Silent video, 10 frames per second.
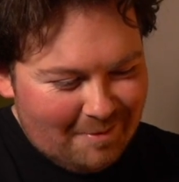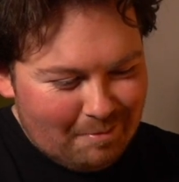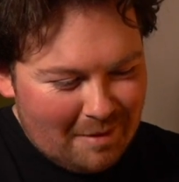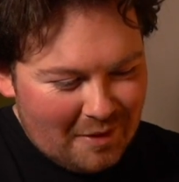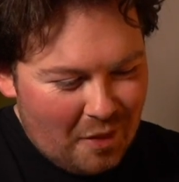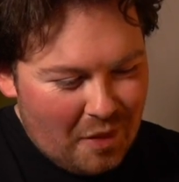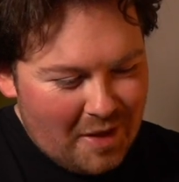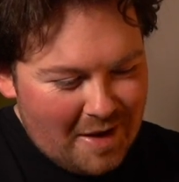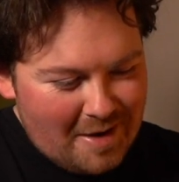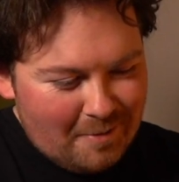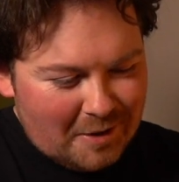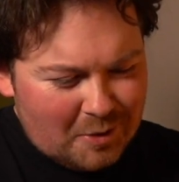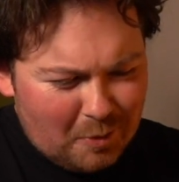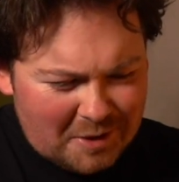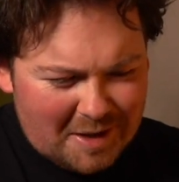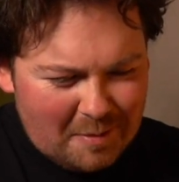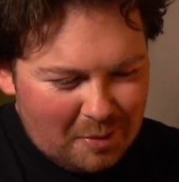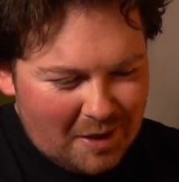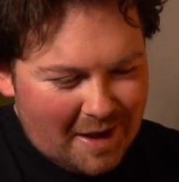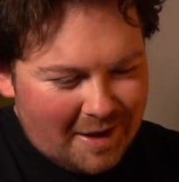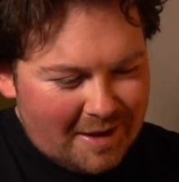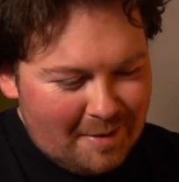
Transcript: month, which wasn't the plan.